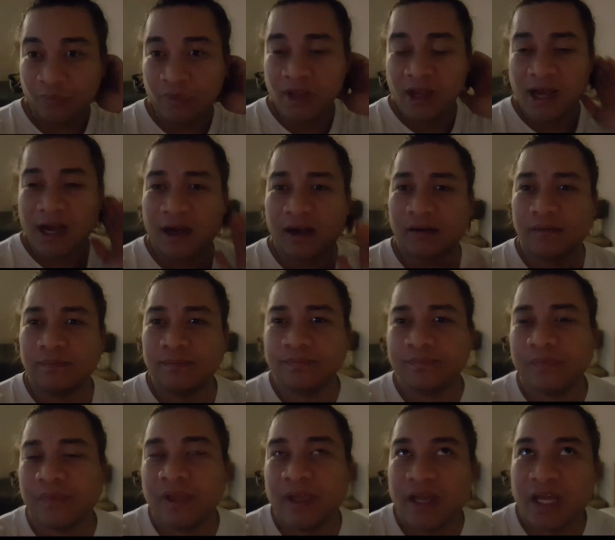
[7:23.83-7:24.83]
Um,
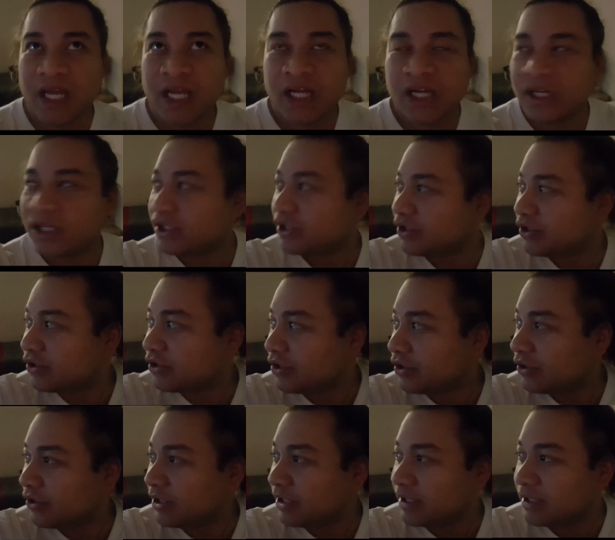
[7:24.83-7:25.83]
so
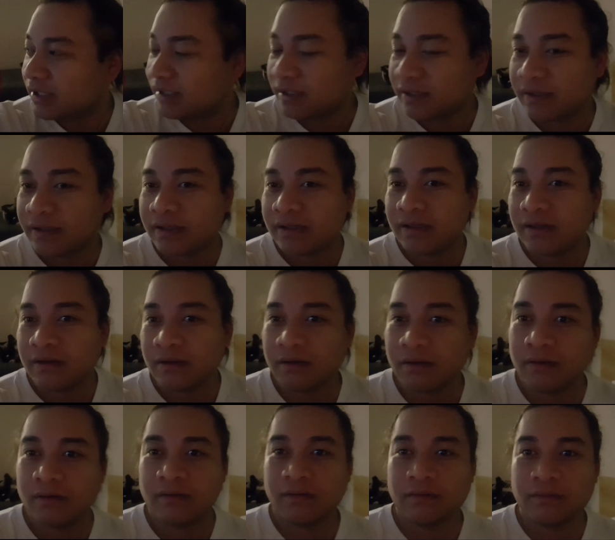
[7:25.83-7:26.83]
it's
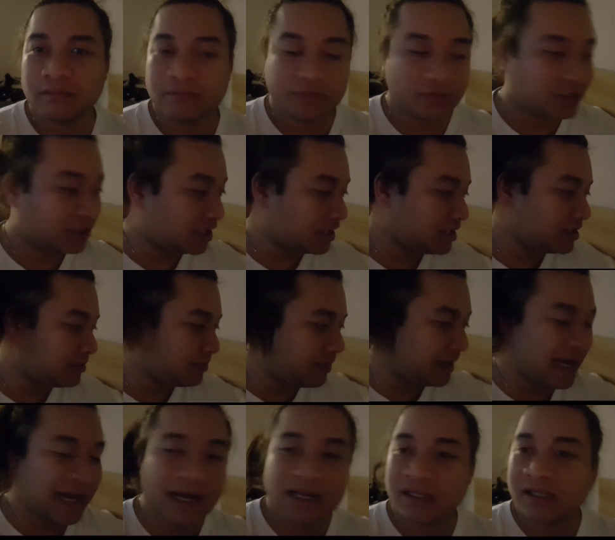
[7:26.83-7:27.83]
just
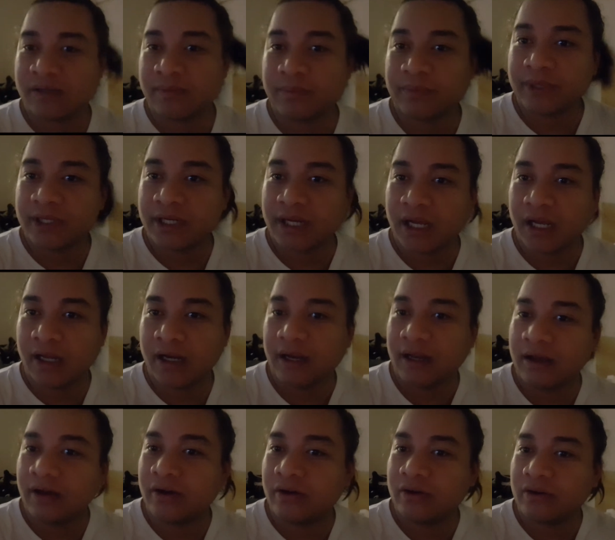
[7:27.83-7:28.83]
past midnight
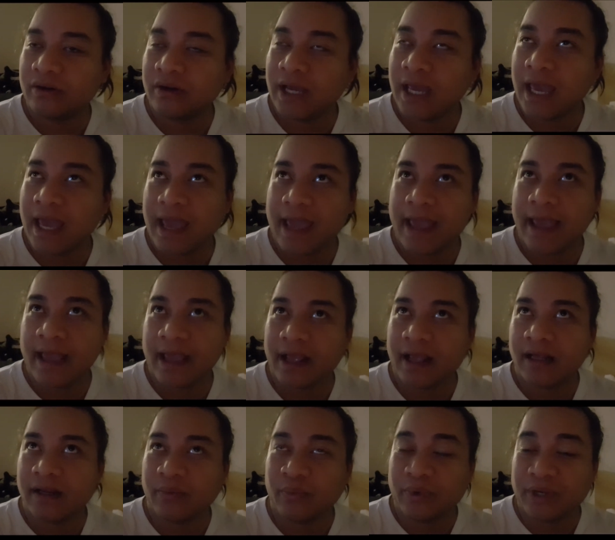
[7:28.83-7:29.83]
now,
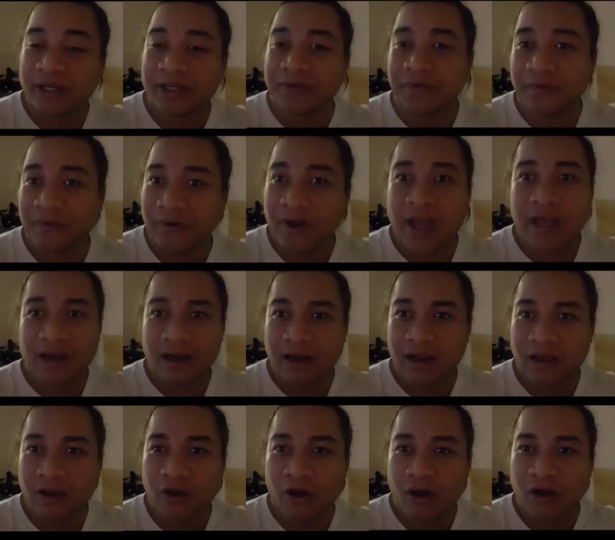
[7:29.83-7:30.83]
and we finally
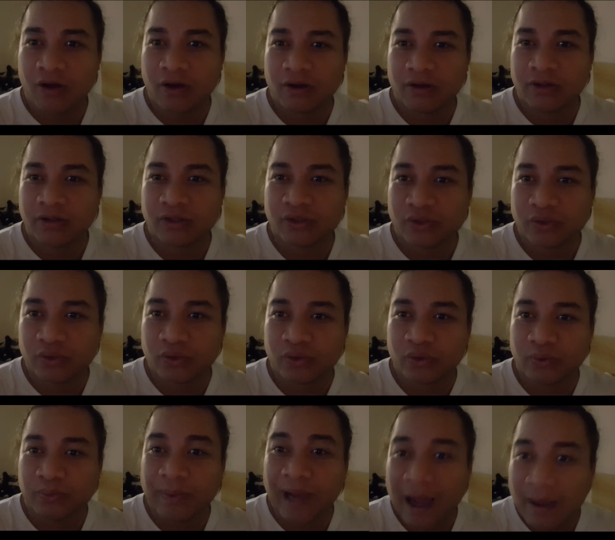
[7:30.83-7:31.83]
got
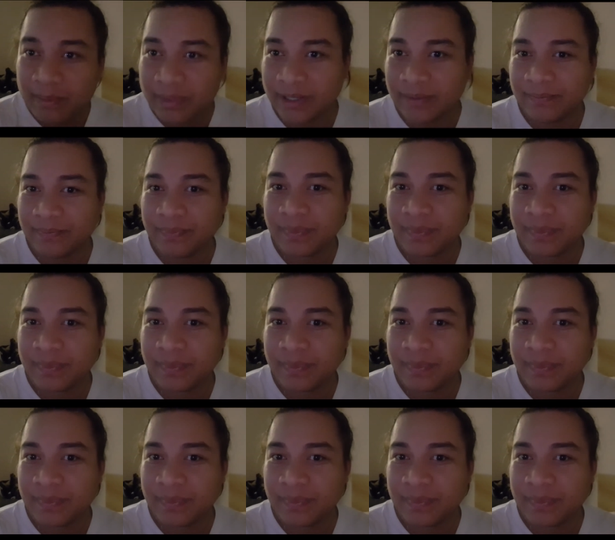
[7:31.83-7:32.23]
to Palmy.